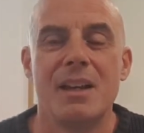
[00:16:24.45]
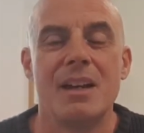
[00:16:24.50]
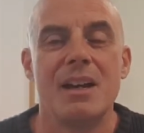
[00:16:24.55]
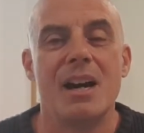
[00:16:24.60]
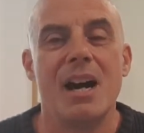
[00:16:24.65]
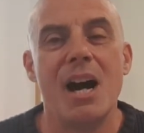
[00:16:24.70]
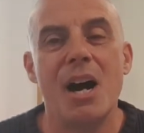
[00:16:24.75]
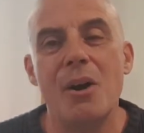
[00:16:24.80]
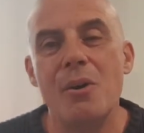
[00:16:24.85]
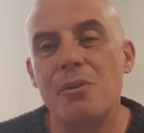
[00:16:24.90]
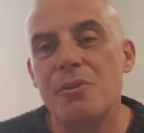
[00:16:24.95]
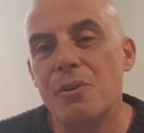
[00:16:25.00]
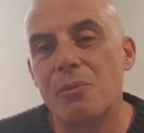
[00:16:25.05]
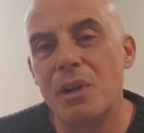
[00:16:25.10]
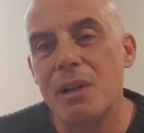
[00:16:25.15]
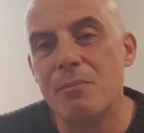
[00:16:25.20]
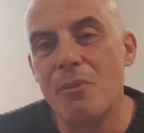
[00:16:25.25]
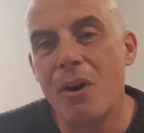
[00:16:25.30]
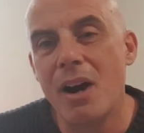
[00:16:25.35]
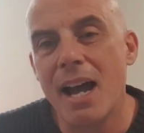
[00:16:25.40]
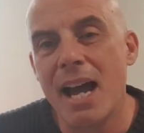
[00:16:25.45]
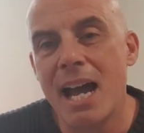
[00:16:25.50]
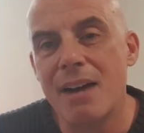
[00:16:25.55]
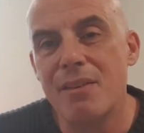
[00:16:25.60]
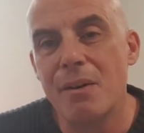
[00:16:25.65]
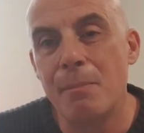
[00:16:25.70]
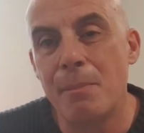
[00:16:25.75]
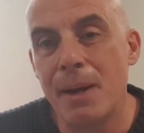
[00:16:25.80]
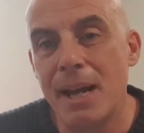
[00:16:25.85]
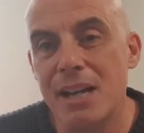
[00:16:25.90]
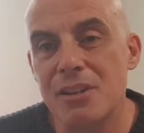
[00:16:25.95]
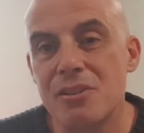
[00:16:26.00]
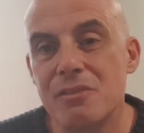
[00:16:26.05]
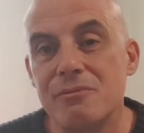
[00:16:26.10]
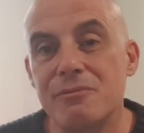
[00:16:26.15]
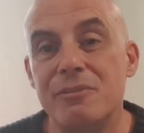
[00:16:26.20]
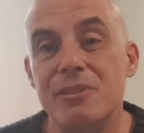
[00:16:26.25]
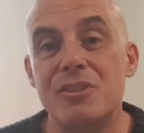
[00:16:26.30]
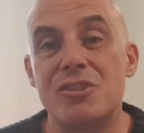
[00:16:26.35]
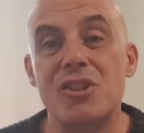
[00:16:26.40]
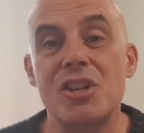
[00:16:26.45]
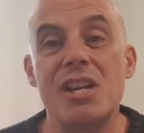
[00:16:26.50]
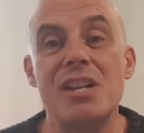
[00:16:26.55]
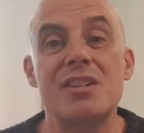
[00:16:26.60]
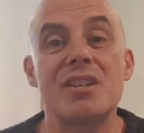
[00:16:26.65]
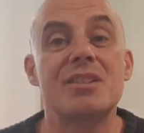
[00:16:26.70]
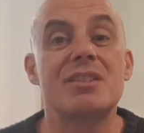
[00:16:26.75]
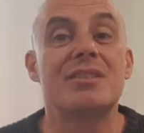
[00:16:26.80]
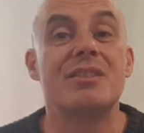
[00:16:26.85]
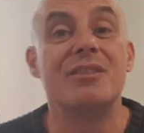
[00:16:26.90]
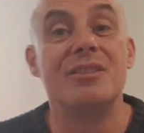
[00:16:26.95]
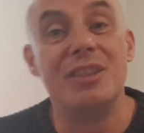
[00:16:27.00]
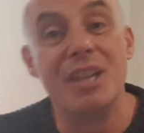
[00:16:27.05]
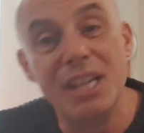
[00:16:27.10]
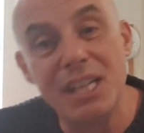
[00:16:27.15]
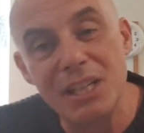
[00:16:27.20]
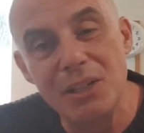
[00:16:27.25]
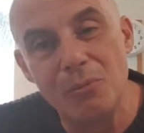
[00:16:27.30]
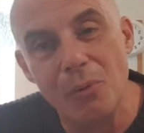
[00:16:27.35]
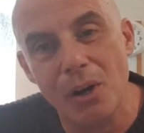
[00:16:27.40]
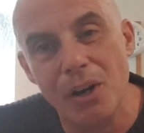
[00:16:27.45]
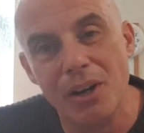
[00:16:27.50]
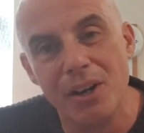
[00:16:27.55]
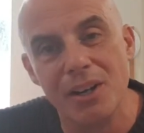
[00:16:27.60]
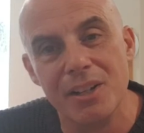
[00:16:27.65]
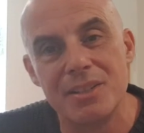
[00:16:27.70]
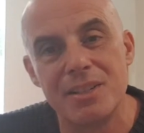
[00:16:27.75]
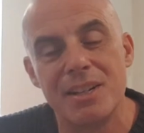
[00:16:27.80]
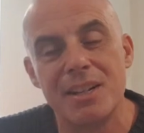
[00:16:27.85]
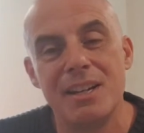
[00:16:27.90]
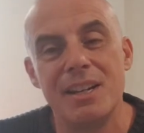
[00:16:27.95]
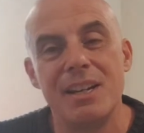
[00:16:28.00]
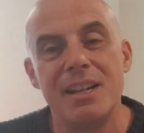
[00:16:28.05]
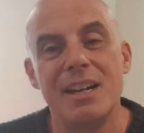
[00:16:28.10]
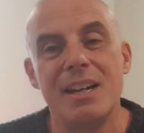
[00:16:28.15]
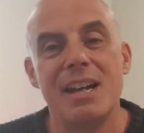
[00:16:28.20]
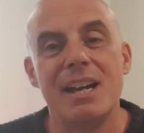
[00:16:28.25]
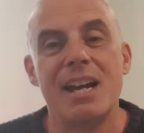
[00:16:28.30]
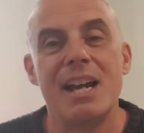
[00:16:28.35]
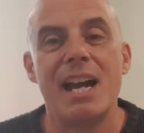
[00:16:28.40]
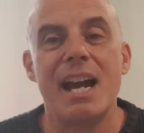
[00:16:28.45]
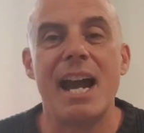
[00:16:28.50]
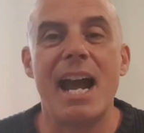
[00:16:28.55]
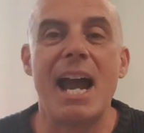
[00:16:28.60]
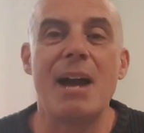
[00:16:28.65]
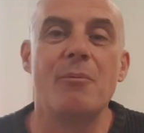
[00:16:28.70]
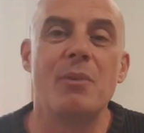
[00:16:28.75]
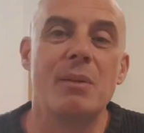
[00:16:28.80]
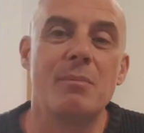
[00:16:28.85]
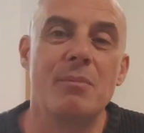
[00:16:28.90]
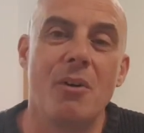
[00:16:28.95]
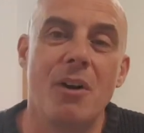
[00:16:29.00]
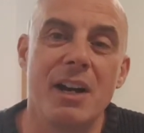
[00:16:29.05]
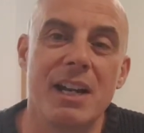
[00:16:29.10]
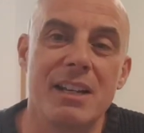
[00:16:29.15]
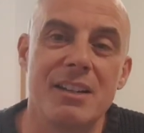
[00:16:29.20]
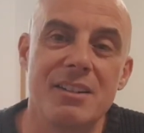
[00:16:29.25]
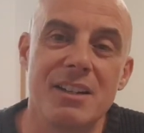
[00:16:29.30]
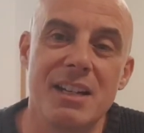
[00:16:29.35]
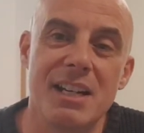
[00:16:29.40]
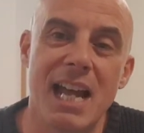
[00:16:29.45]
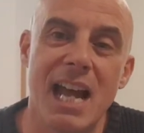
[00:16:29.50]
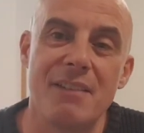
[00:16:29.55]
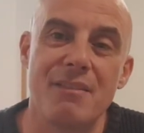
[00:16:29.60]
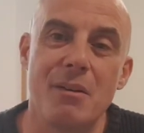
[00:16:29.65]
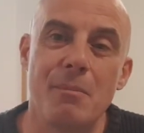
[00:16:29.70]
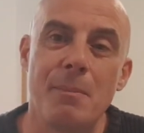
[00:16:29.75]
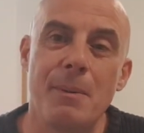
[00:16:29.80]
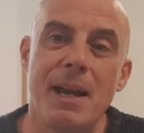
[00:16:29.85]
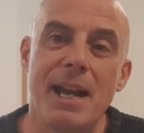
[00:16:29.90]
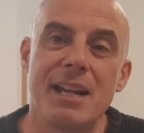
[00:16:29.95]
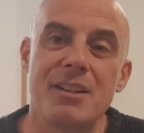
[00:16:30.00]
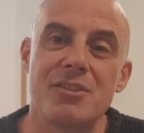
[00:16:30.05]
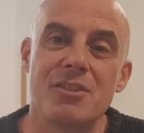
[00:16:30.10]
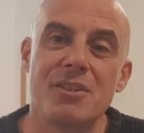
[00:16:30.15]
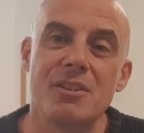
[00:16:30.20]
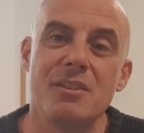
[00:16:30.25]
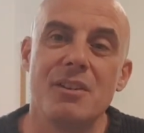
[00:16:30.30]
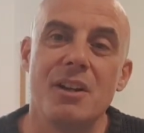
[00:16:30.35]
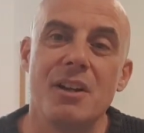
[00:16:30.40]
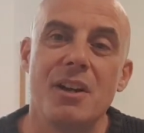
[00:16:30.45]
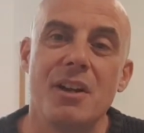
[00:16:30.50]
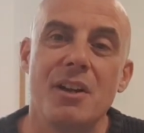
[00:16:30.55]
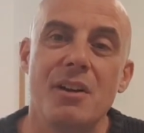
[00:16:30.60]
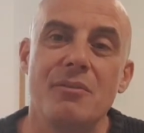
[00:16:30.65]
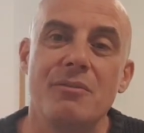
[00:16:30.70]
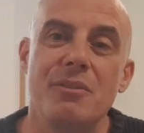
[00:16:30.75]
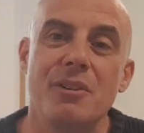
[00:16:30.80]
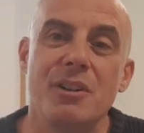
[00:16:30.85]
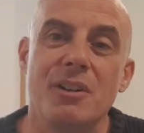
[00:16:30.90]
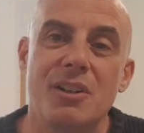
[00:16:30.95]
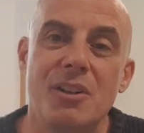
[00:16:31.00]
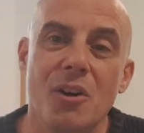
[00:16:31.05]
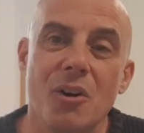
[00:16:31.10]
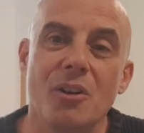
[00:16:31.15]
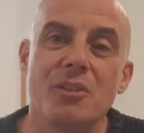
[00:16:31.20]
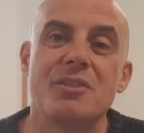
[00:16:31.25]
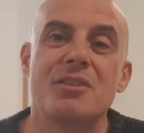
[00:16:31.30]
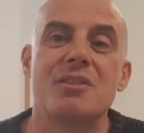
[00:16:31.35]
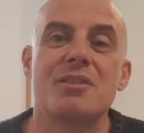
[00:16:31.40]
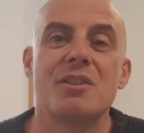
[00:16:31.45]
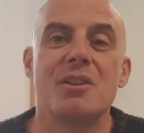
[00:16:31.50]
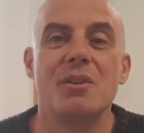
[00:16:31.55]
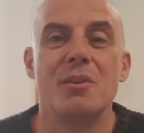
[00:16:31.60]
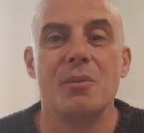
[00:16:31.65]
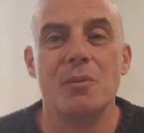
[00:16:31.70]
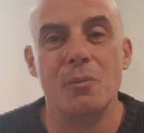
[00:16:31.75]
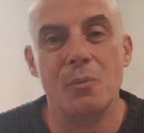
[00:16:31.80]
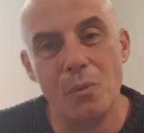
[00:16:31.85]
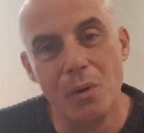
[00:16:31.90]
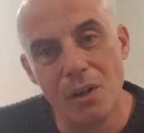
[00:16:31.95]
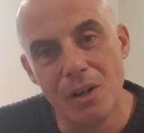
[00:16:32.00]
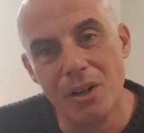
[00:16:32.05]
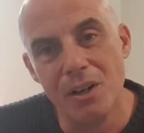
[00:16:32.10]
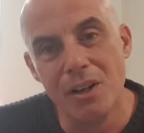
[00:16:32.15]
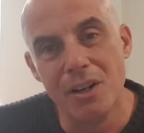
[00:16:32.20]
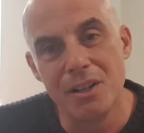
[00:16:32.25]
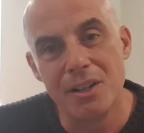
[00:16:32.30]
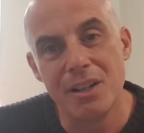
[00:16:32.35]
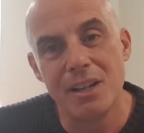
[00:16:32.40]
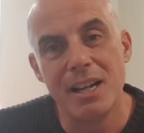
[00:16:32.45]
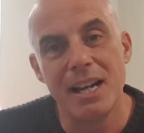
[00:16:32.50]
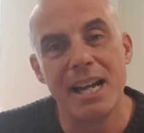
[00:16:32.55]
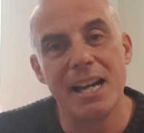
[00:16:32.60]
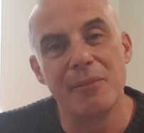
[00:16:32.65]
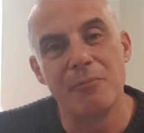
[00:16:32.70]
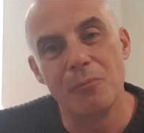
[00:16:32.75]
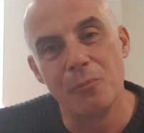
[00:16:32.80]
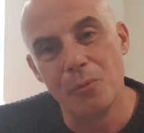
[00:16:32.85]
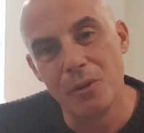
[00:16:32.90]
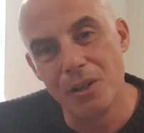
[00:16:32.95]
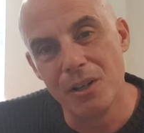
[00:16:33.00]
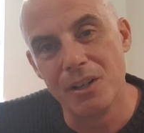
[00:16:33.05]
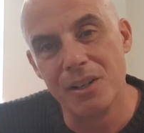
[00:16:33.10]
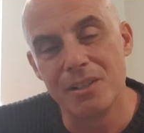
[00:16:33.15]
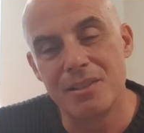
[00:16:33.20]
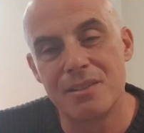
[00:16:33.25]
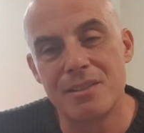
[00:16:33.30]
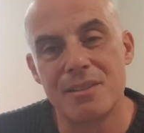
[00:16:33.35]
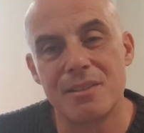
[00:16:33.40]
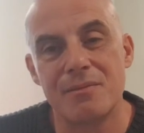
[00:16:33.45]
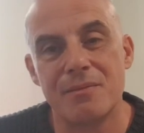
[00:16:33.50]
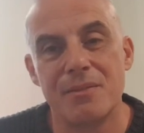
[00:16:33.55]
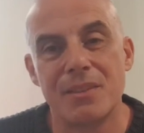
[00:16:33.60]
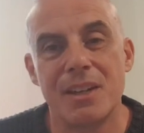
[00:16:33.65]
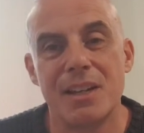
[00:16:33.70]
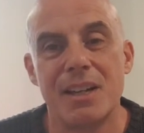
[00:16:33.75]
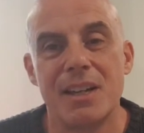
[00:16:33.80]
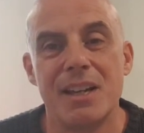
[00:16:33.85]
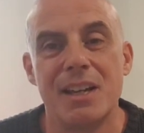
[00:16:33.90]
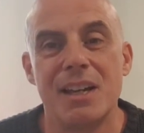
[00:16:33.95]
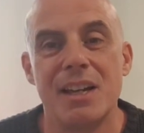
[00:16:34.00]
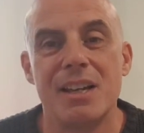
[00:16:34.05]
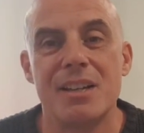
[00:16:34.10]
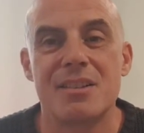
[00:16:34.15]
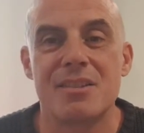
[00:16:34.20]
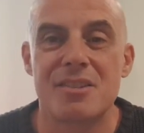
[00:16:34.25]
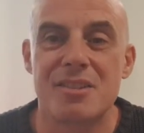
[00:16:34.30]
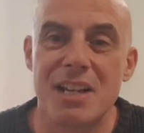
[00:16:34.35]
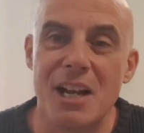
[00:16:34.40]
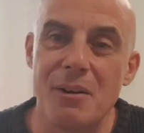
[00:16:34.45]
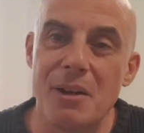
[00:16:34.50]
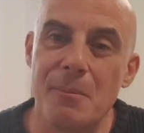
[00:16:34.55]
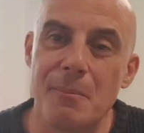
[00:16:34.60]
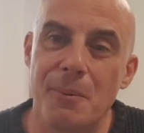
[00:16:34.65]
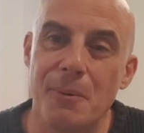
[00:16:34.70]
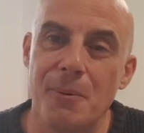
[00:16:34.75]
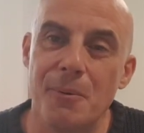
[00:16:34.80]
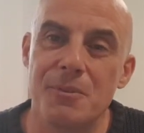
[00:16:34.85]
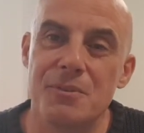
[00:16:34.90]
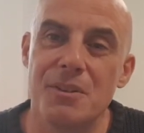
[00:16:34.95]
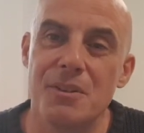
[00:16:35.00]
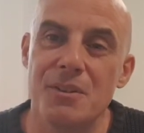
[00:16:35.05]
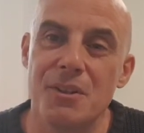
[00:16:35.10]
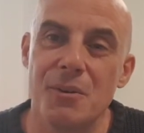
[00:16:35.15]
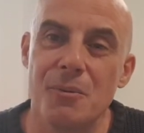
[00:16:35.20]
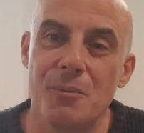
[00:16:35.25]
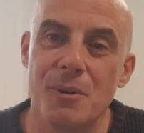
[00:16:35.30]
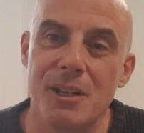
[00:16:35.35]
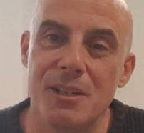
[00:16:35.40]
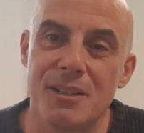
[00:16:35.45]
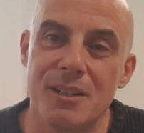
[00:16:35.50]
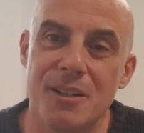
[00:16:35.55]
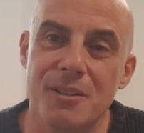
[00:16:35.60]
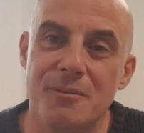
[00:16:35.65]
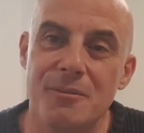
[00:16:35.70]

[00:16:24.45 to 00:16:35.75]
Oh, that we might have a passion for Jesus, the Word, and we might indeed have a passion for God's Word and words. So important that we do.